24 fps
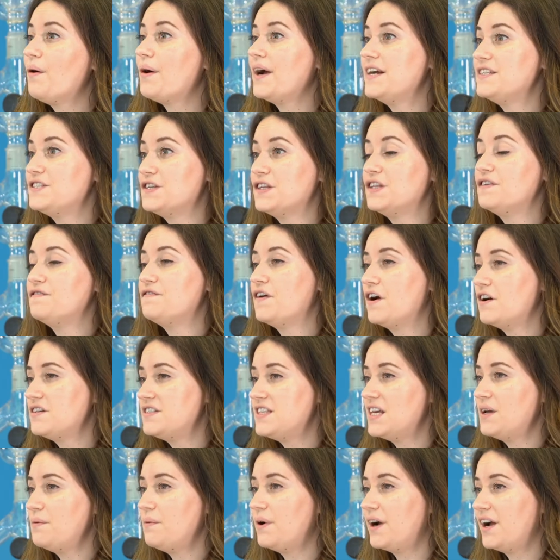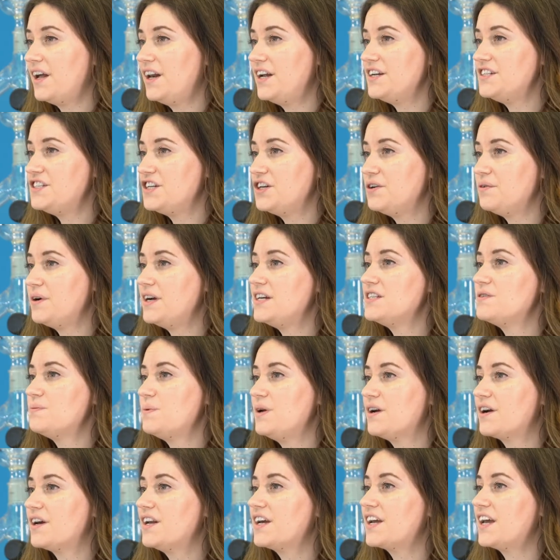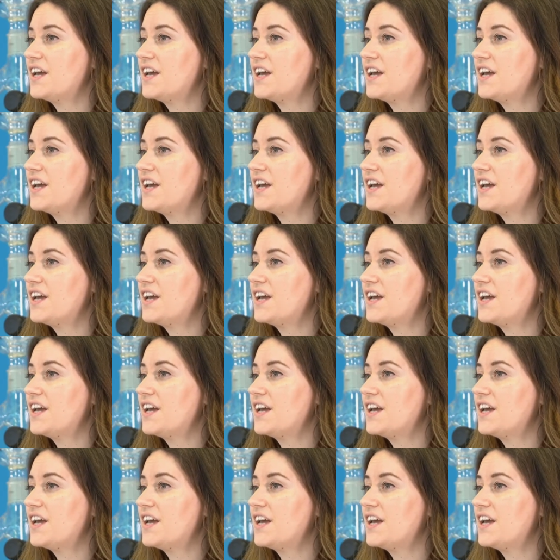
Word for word: right, so the first thing we're gonna do is we're gonna